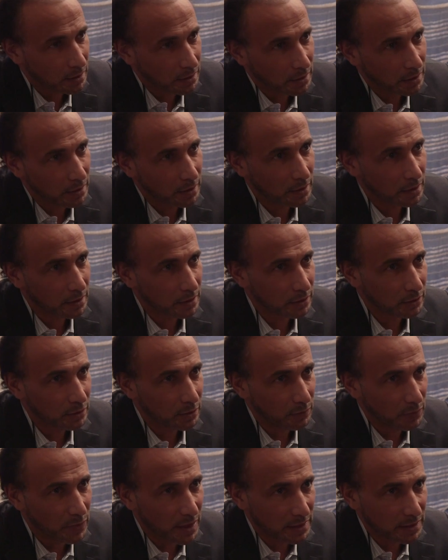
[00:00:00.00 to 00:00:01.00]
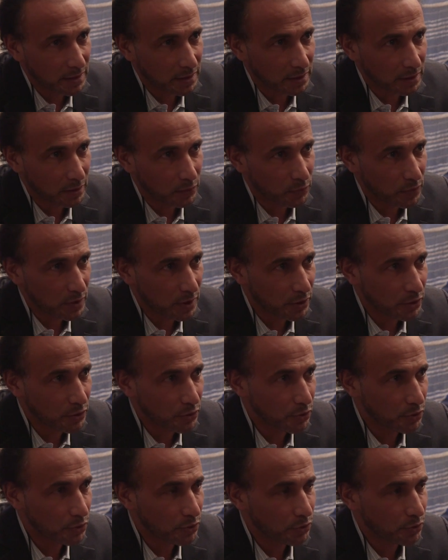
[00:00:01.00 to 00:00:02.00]
the blessing will
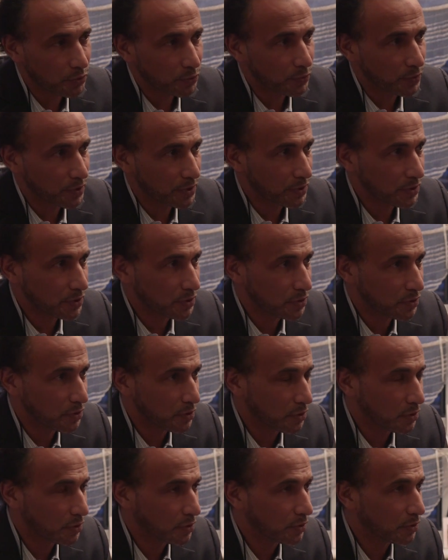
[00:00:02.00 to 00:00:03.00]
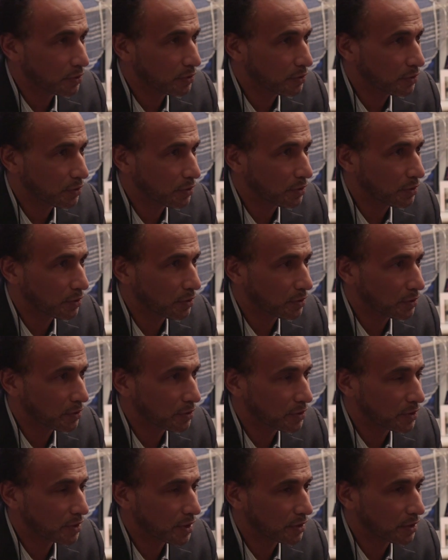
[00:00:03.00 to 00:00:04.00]
go with the
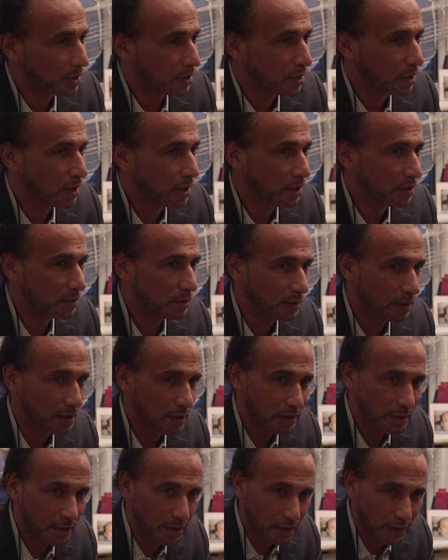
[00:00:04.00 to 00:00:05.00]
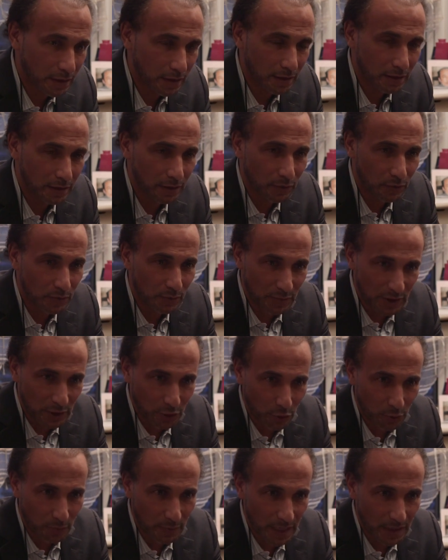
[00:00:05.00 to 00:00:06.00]
sadaqat and there will be
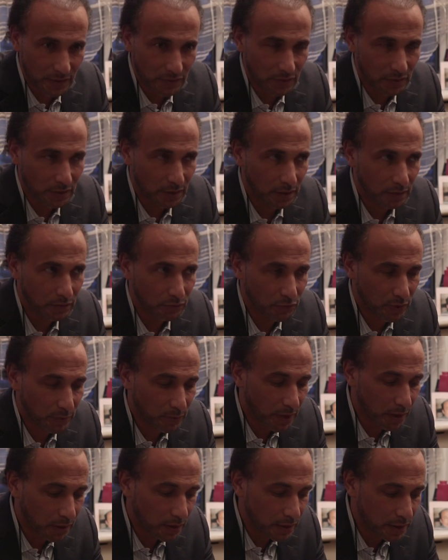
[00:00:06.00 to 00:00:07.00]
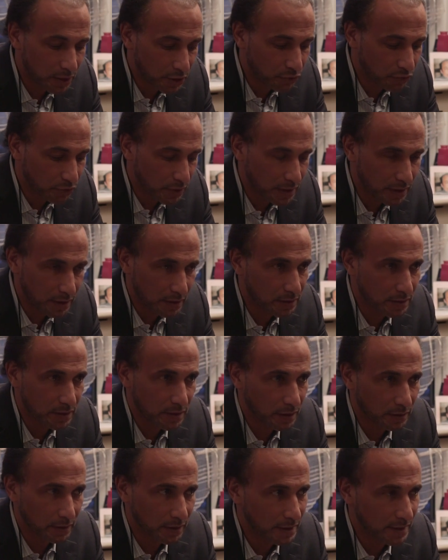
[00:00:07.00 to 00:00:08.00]
no blessing in riba. Literally, it's
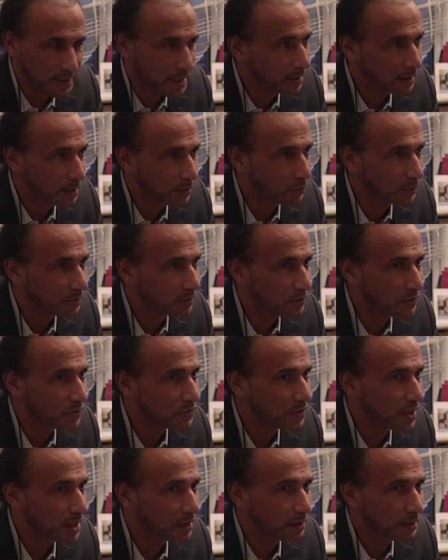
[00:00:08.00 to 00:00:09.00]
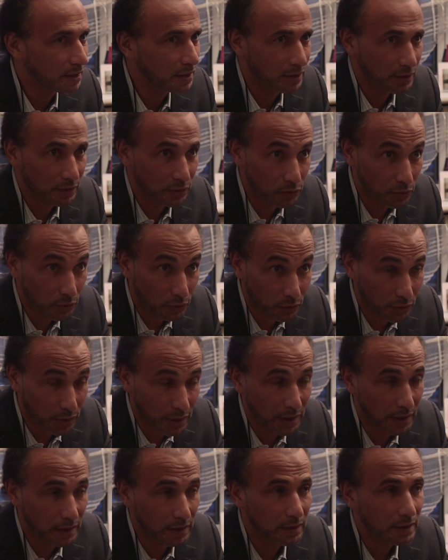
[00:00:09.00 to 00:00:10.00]
not exactly what is said here in the
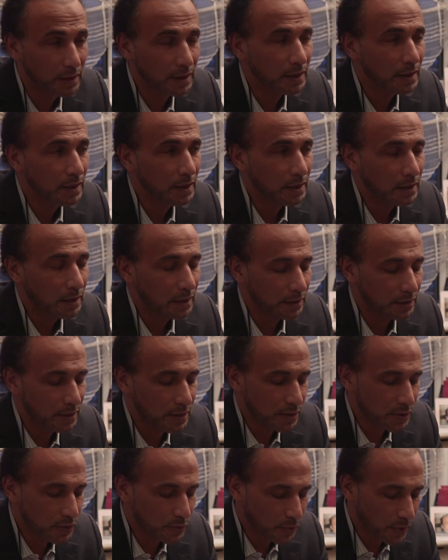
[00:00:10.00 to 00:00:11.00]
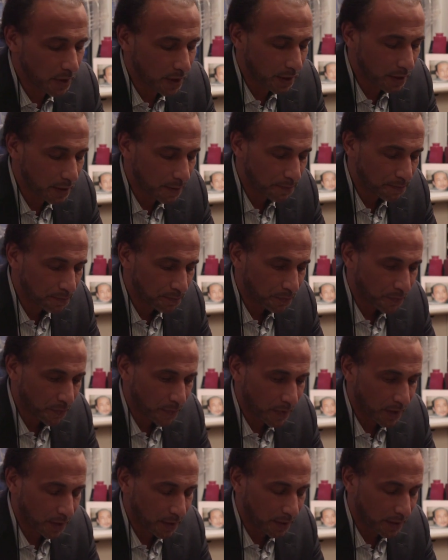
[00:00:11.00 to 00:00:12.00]
Qur'an. And this is why
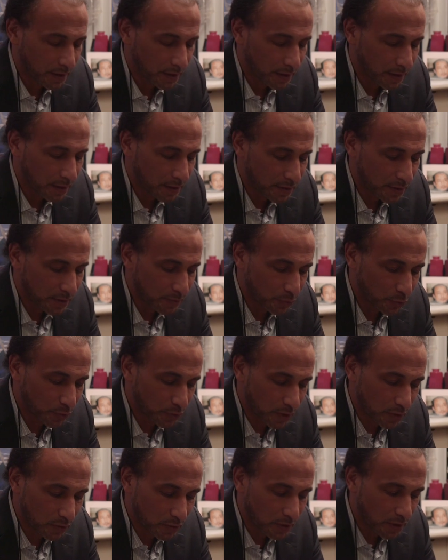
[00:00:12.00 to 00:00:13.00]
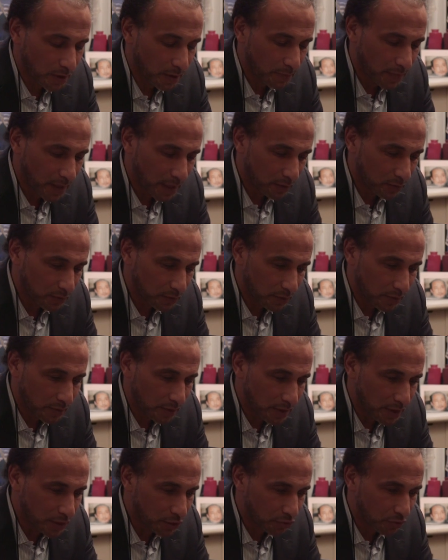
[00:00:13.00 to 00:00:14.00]
it's important to come back to the
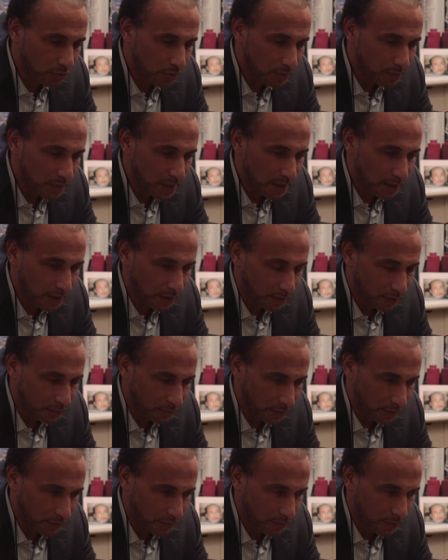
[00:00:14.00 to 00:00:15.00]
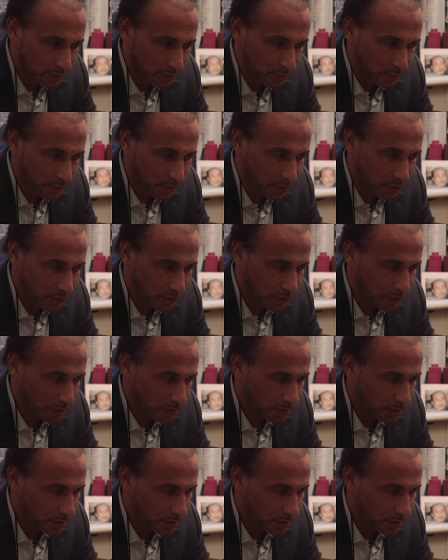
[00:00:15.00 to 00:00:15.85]
literal meaning of this, which